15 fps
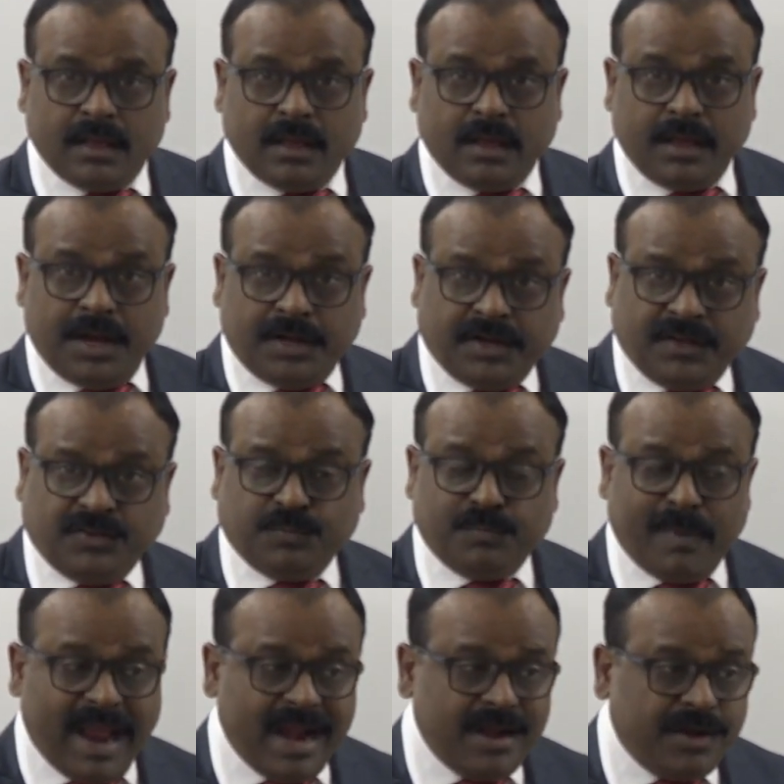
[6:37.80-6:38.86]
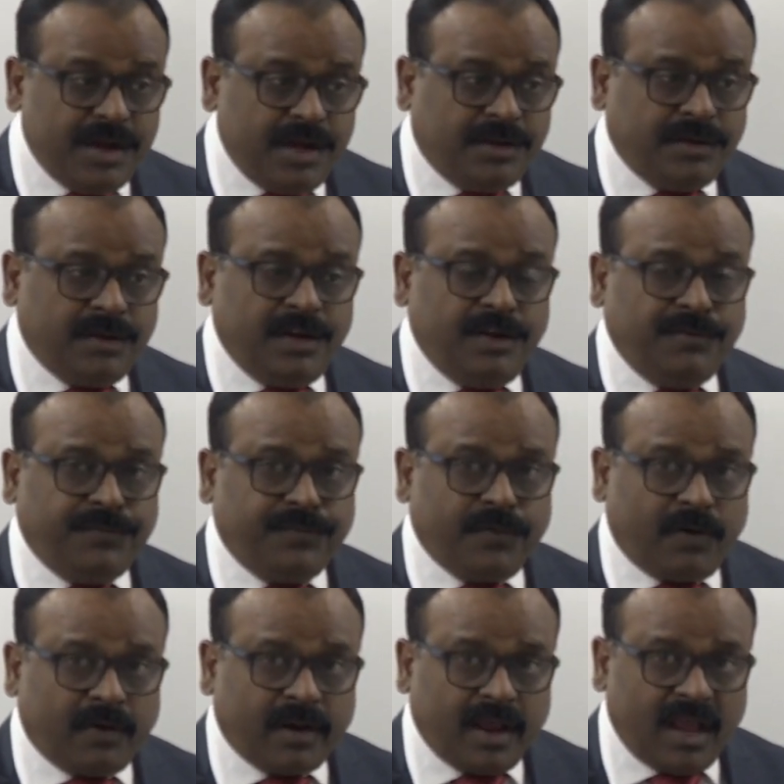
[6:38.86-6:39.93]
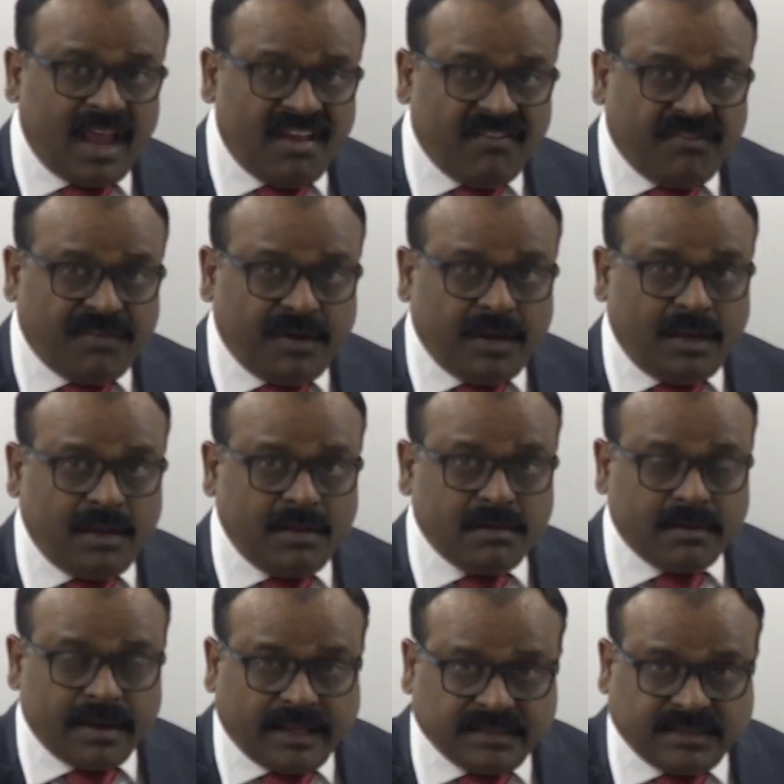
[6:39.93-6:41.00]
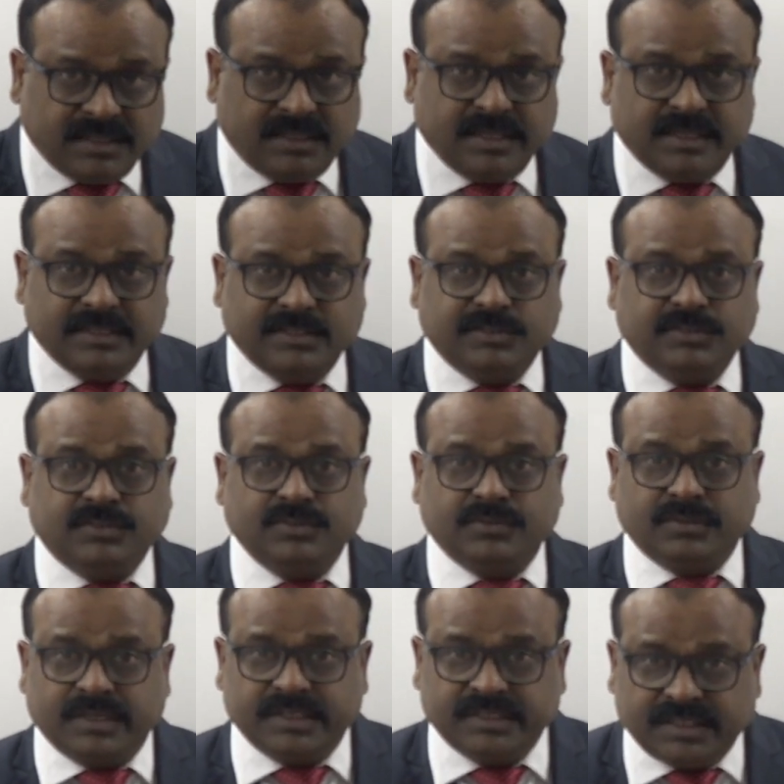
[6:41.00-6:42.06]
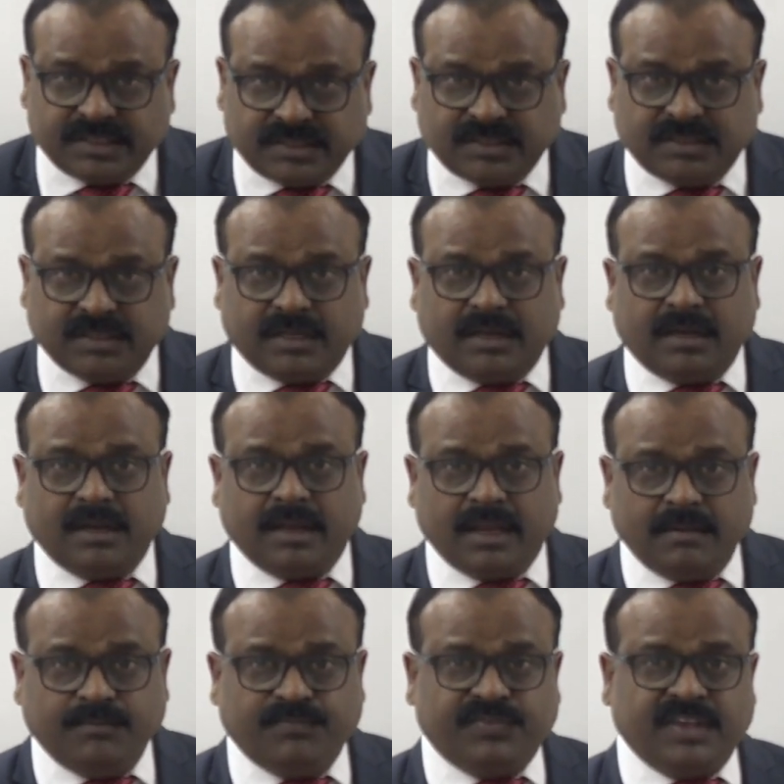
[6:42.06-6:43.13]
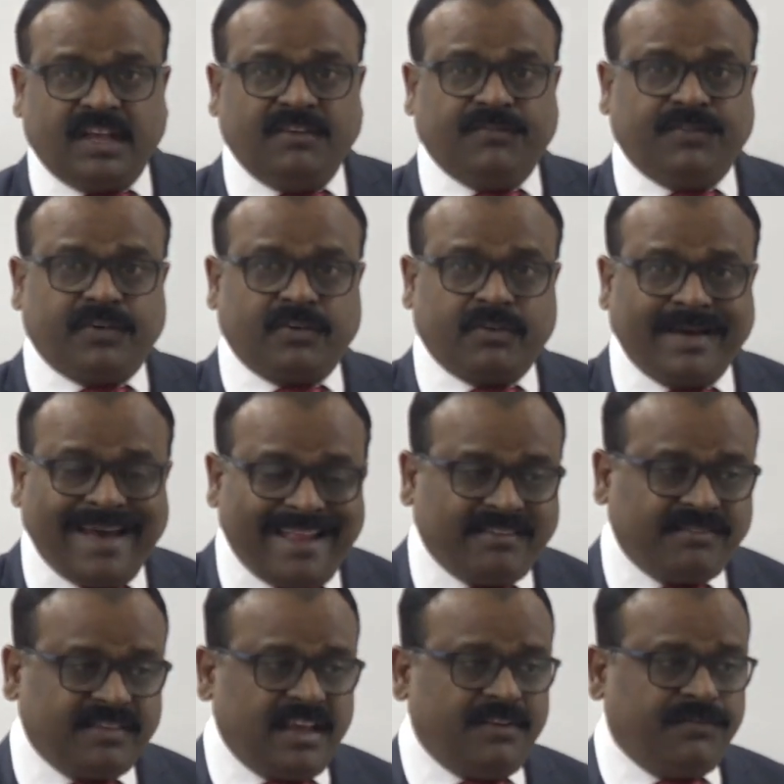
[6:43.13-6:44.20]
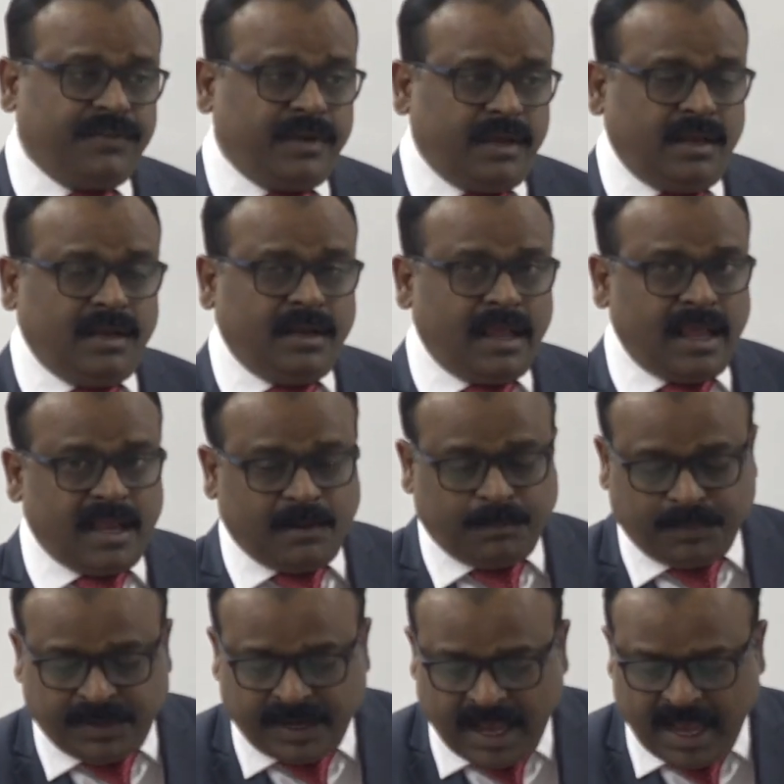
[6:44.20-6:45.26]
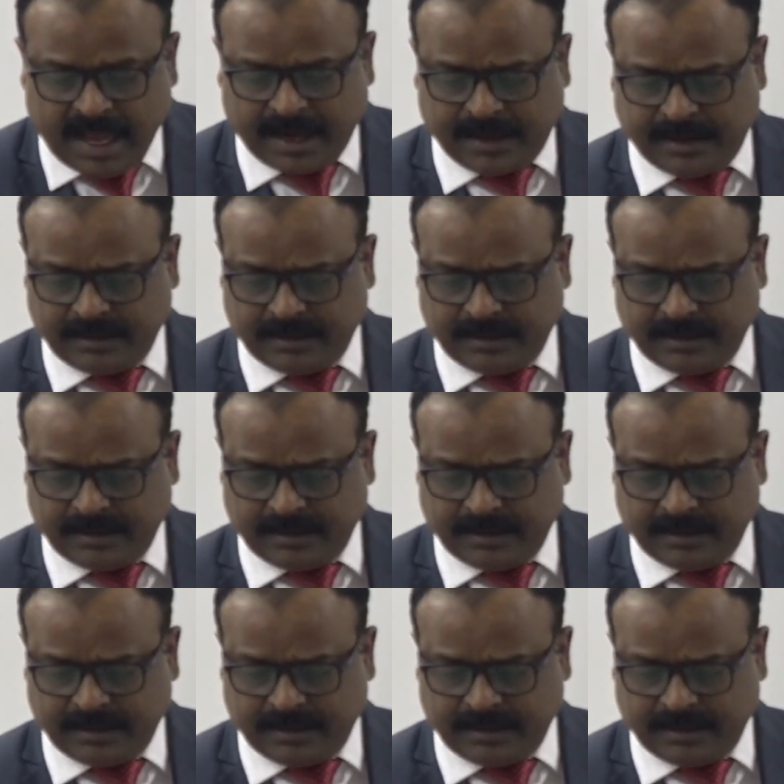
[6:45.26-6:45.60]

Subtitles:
it is mandatory for every resident to register himself or herself in NPR.